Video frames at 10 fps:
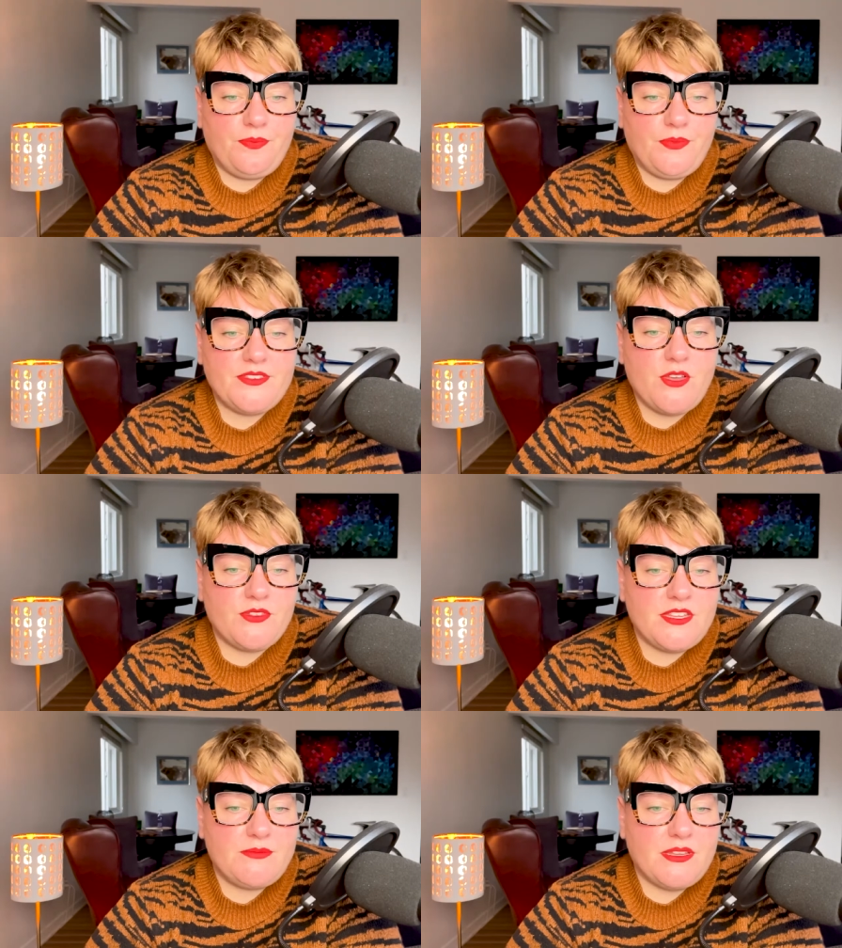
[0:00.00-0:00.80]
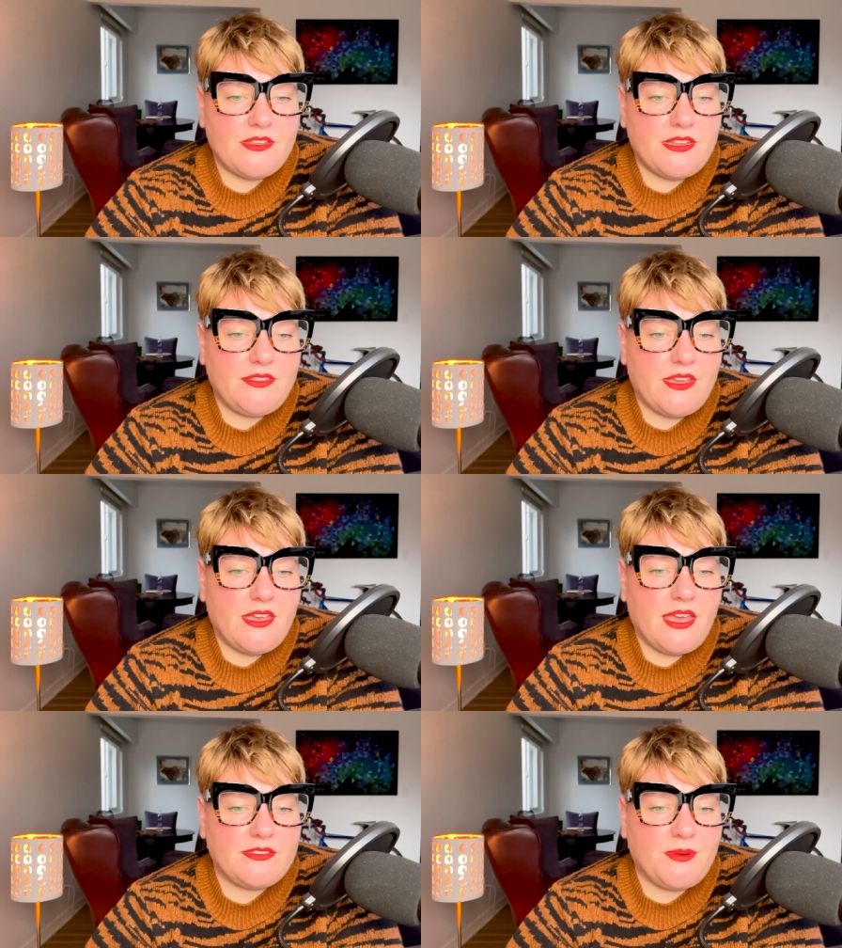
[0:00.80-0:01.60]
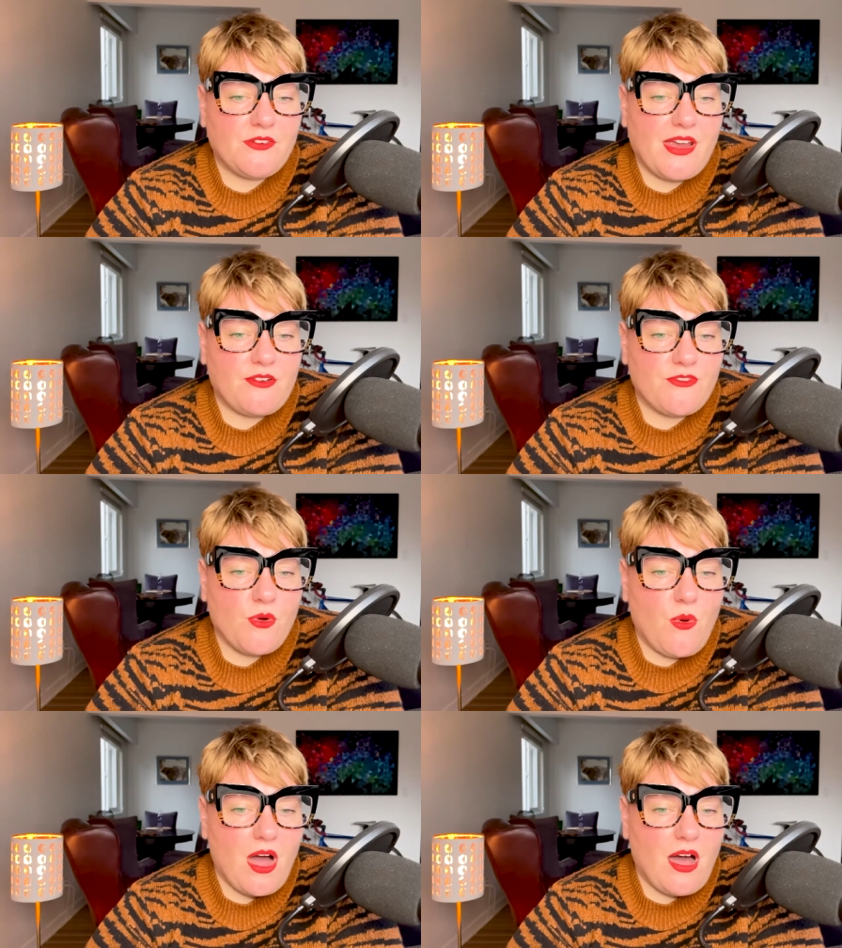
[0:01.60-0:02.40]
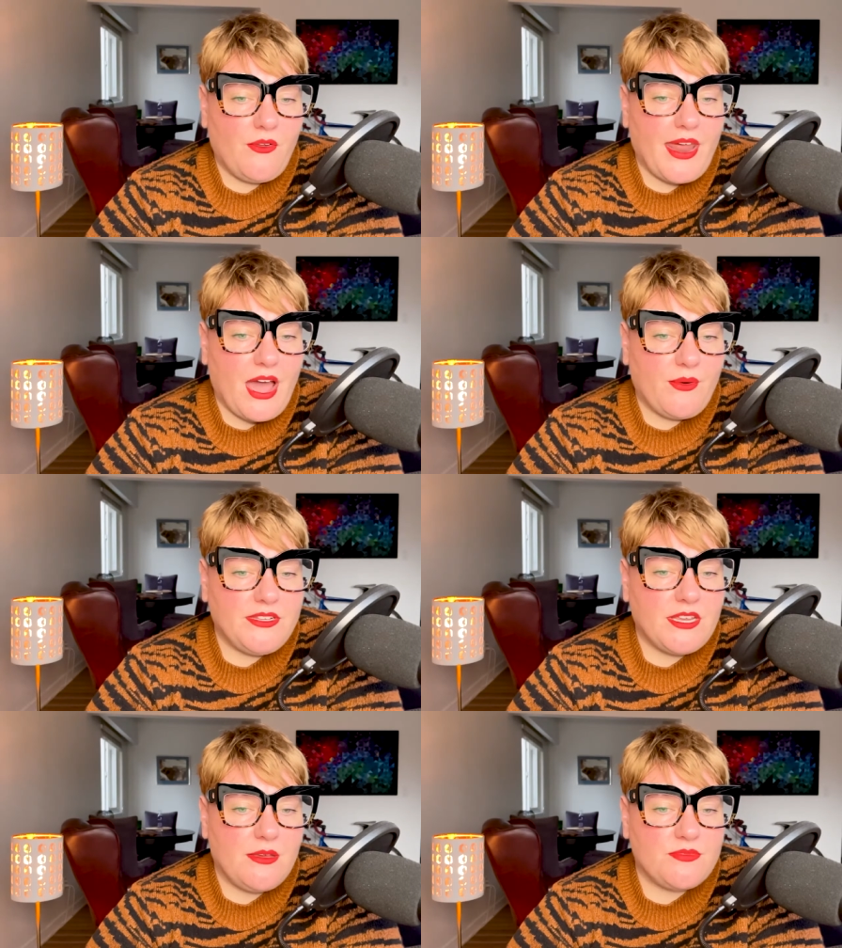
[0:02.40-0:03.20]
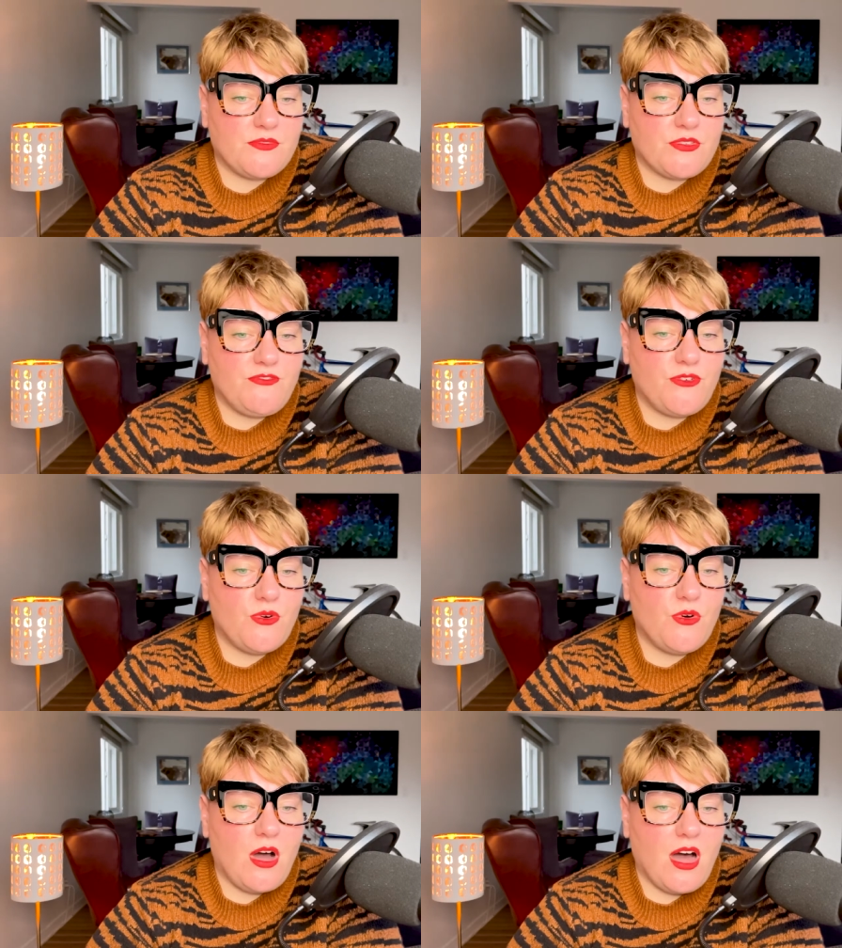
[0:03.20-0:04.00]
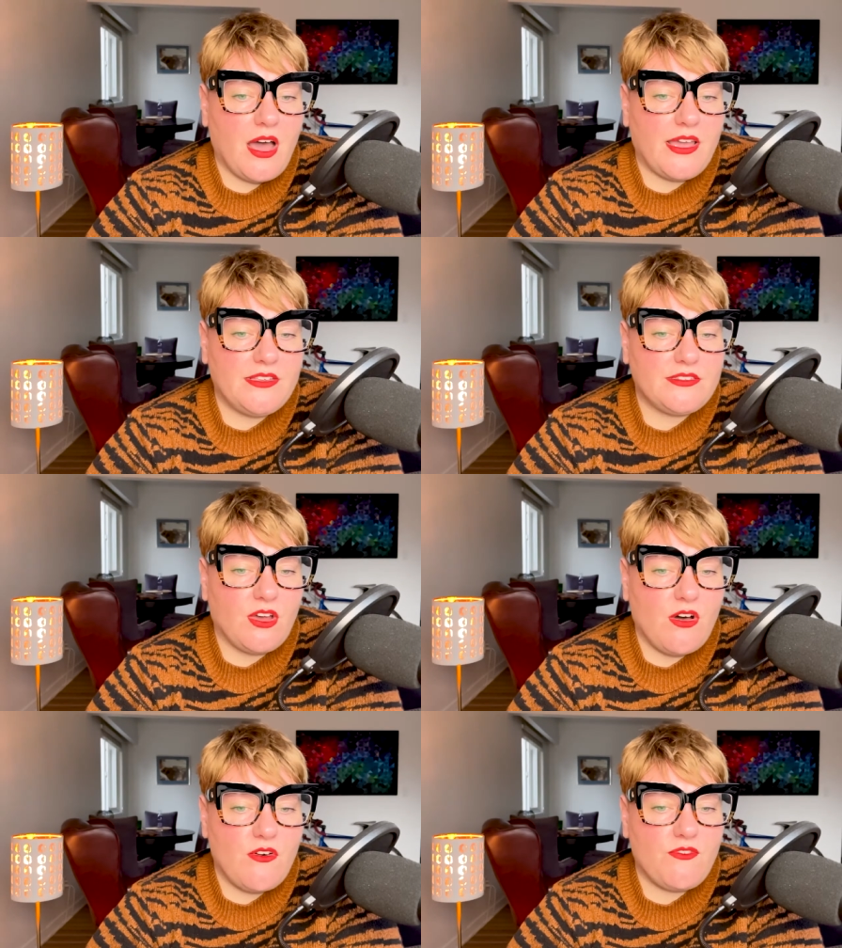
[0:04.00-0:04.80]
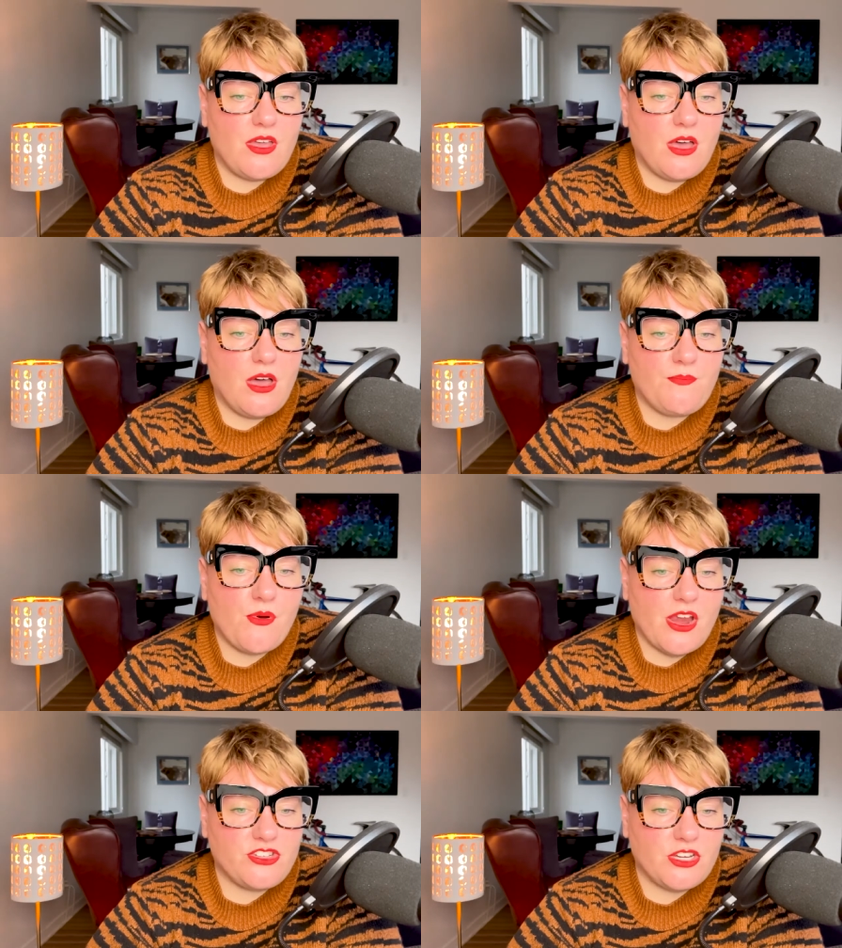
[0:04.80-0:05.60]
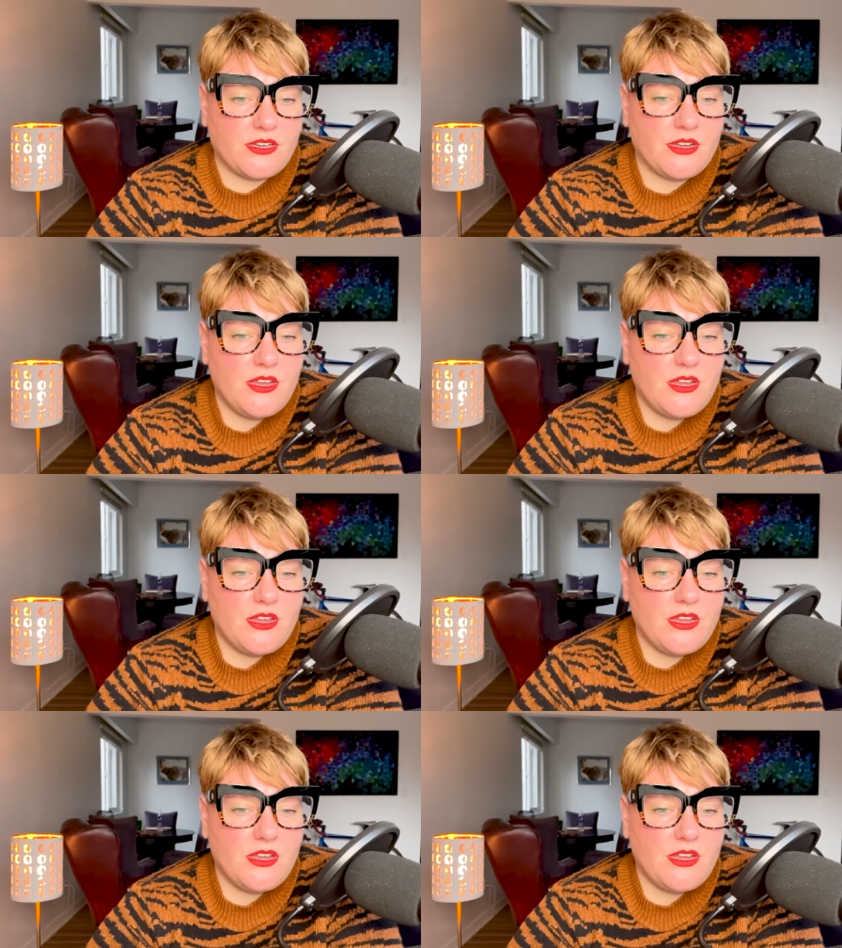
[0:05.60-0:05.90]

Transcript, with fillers: this concept uh, has been around for a while now in terms of the four eyes of oppression.